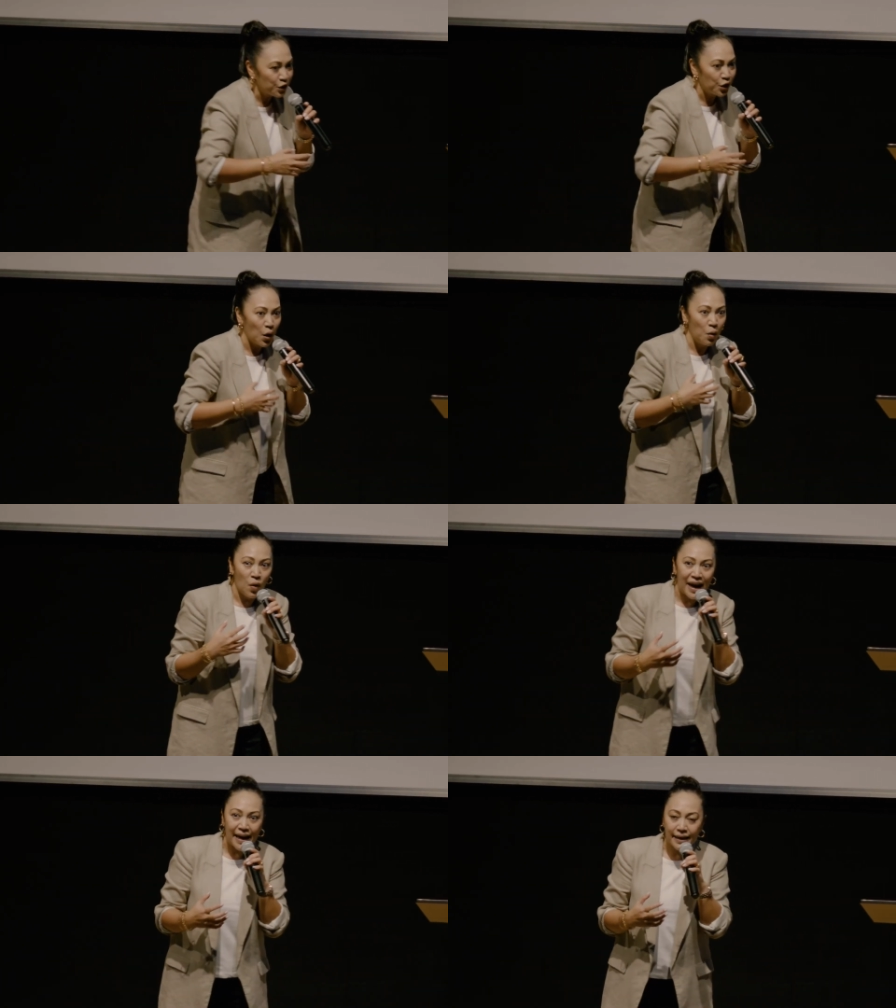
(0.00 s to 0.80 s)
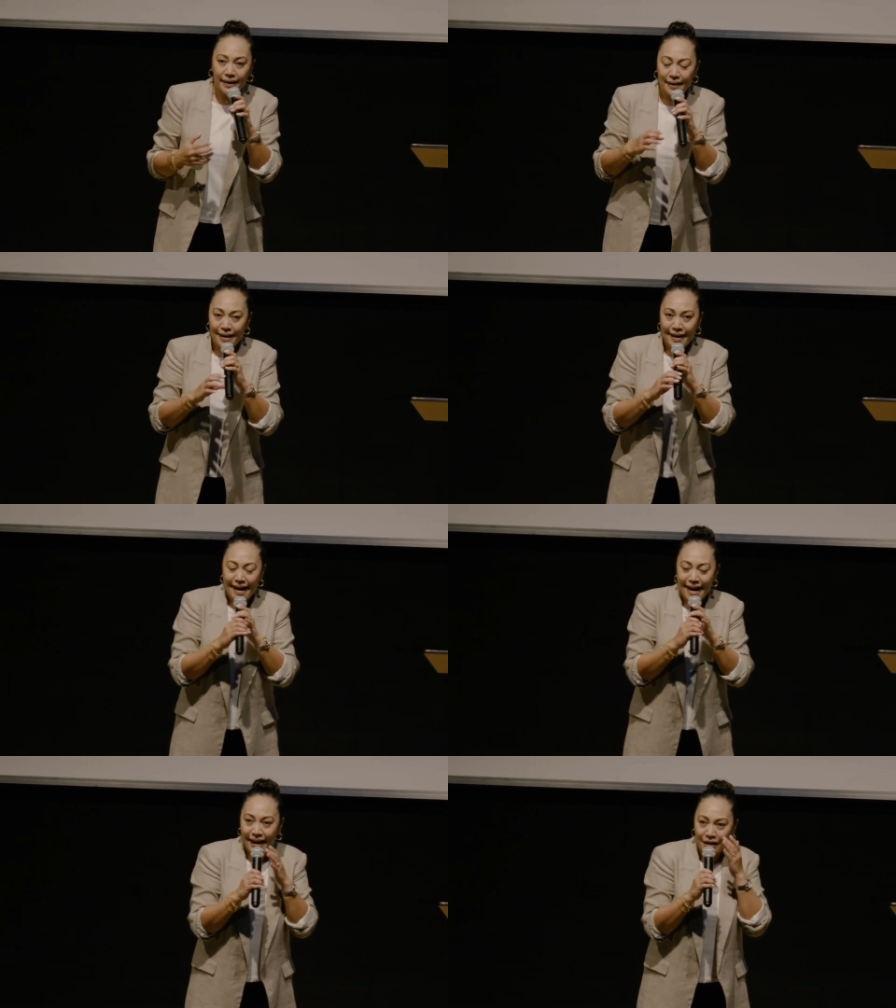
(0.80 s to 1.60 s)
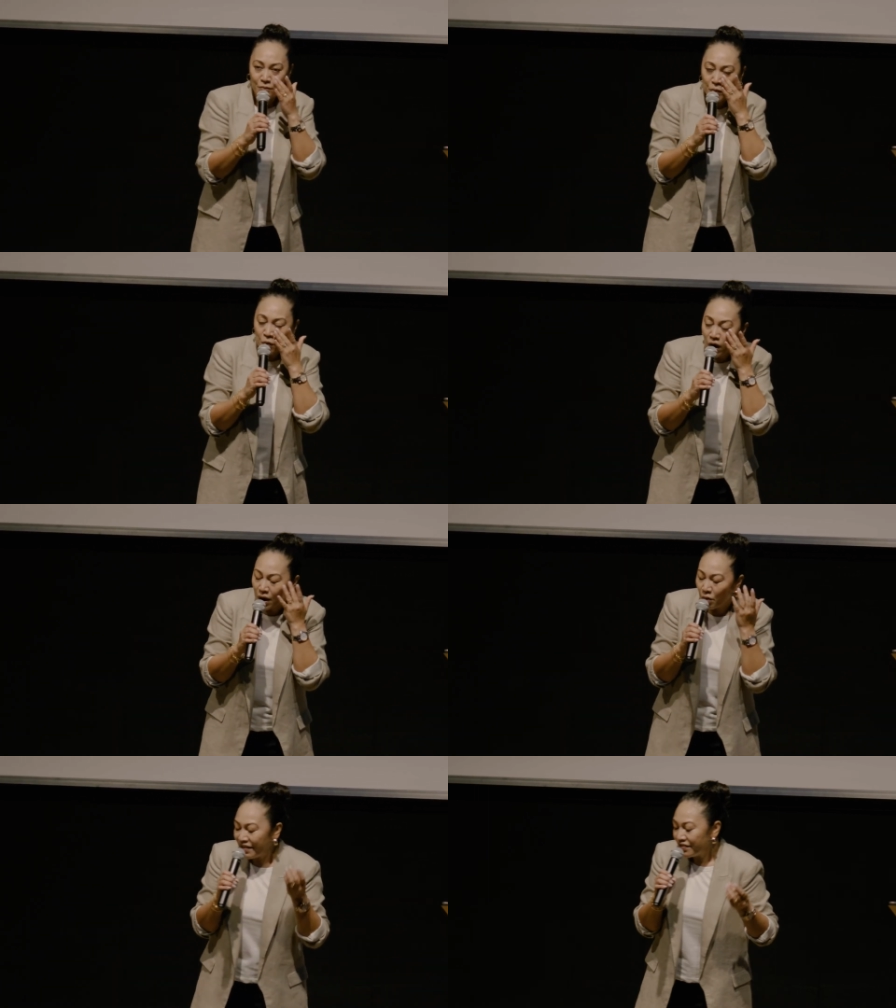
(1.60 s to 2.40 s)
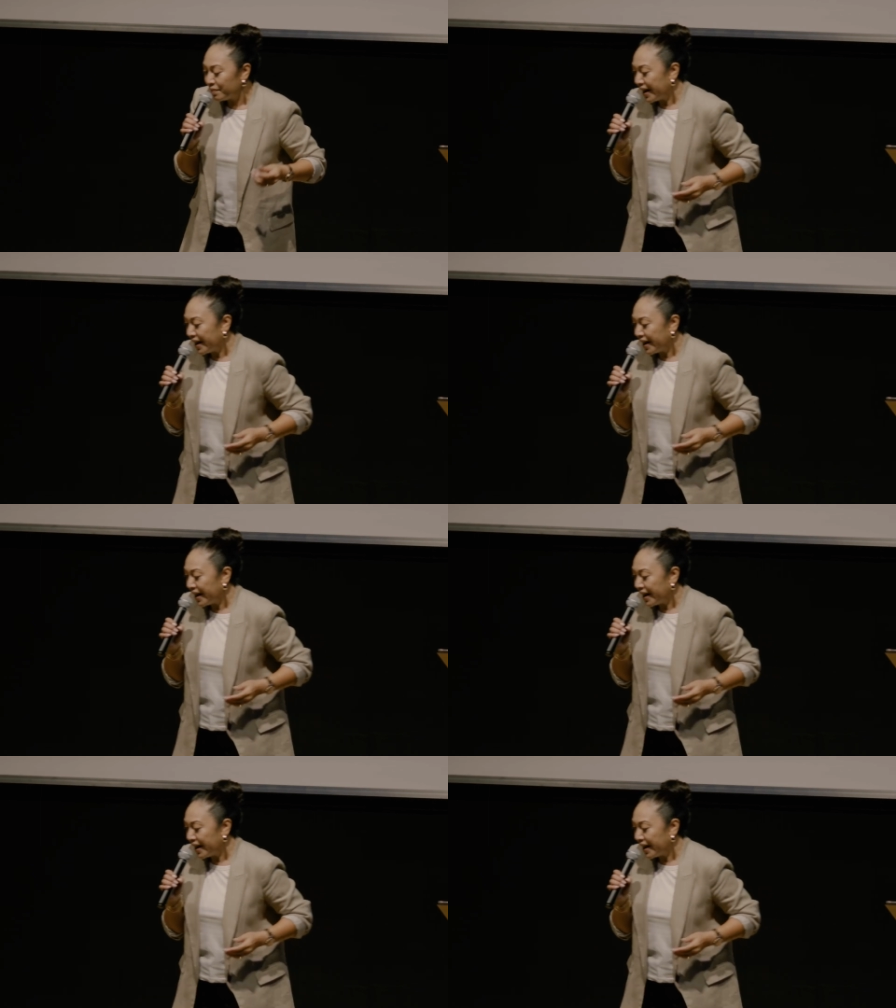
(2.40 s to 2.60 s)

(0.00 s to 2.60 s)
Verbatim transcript: you go away. And we walk away from